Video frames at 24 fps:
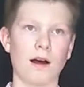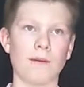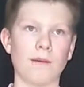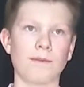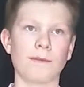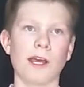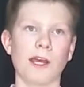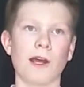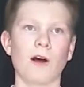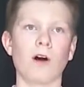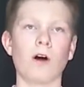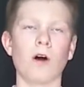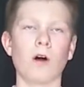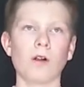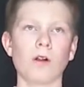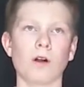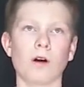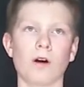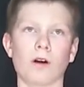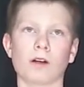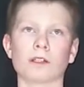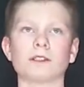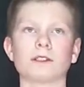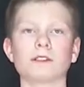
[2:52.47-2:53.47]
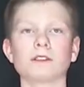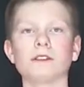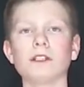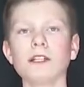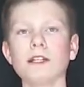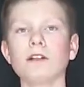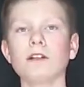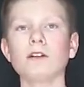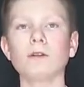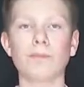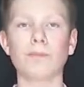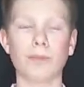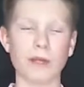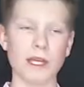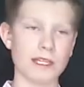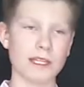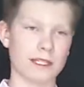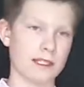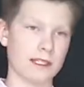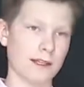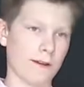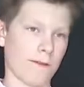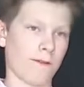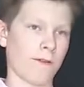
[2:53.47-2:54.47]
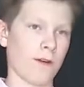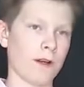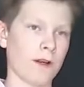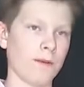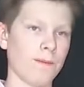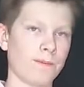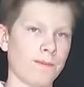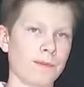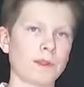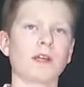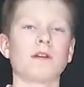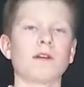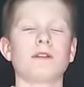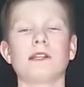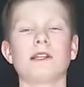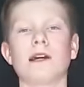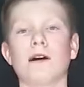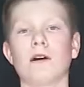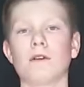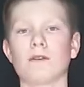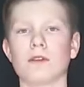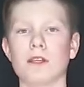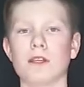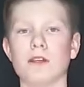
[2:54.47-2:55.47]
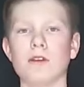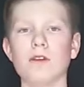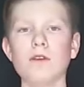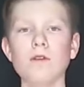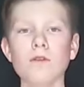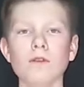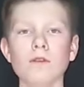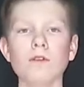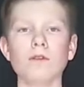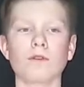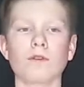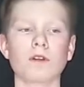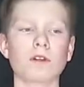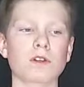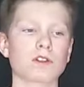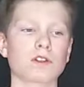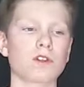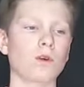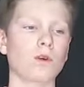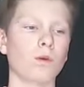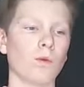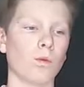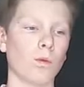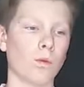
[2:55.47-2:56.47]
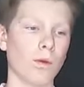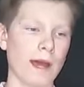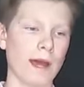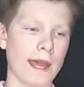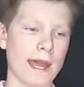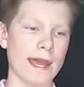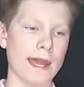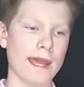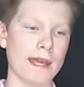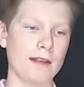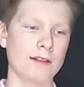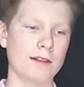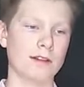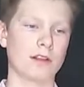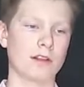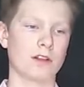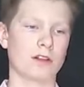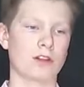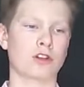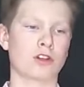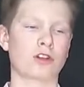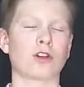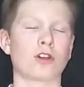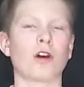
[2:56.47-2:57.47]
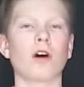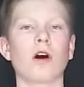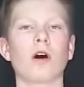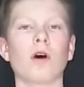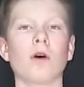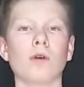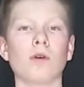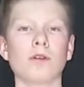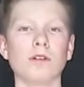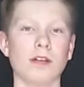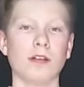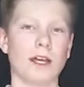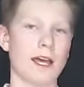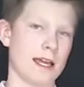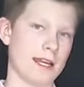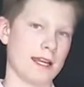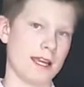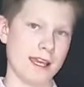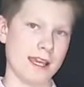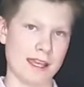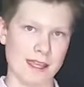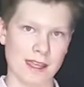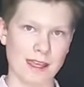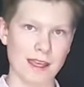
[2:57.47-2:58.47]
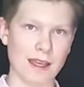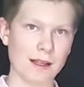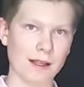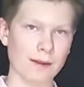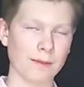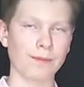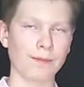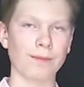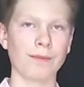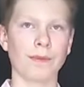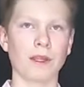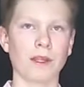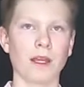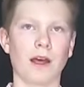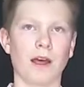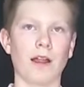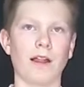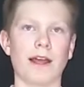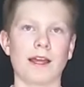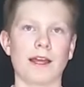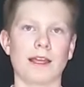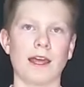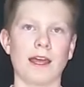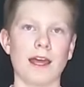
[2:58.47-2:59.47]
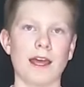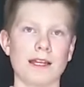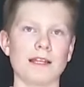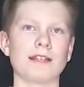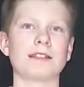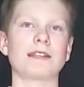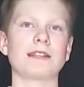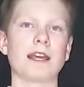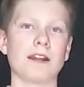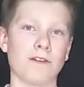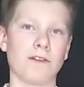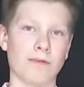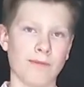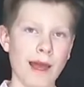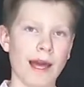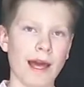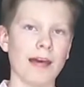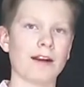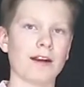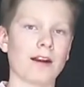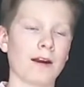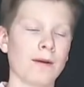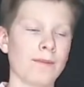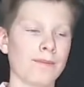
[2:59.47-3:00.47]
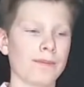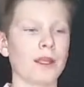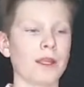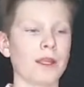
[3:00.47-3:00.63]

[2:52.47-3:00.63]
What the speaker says: they all are a little bit different. Now, the universal way to show anything, like any state of matter,